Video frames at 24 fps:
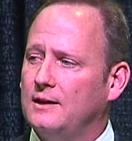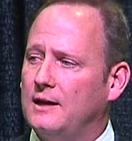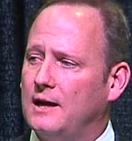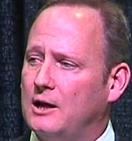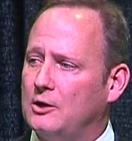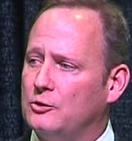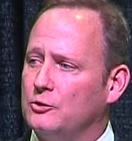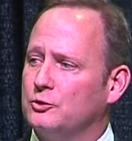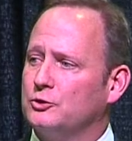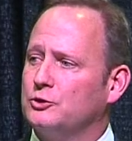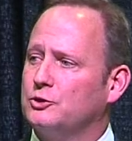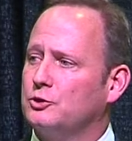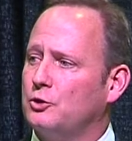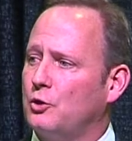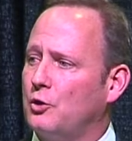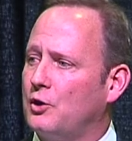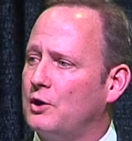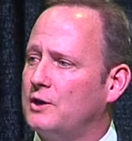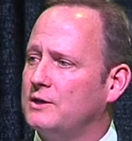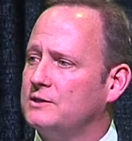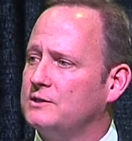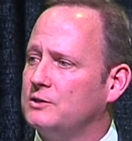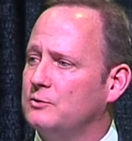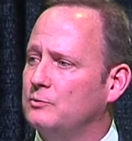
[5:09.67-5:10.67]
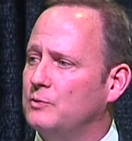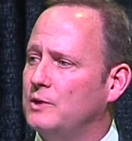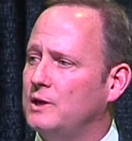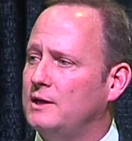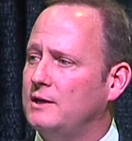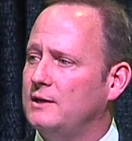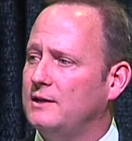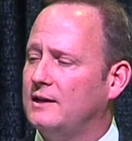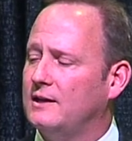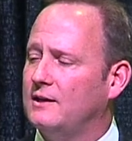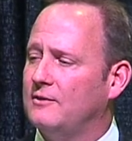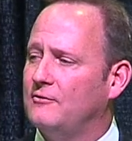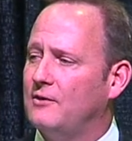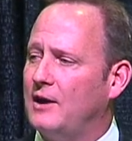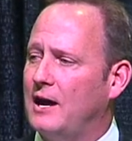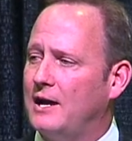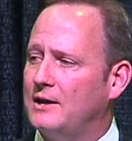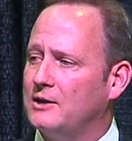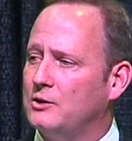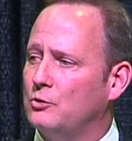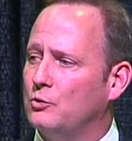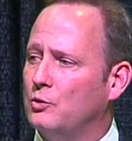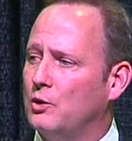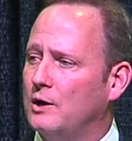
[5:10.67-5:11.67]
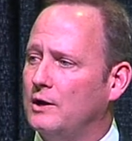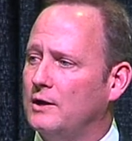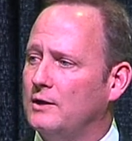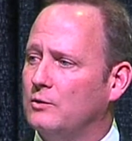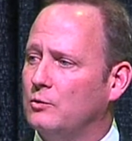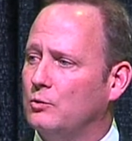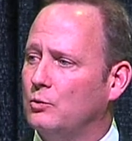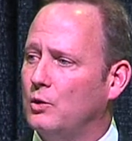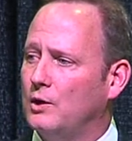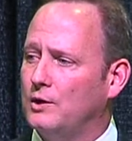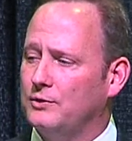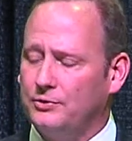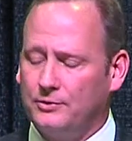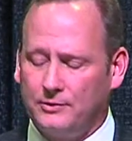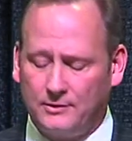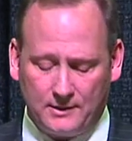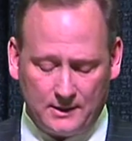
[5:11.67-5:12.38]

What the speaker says: and they're starting to meet and evaluate what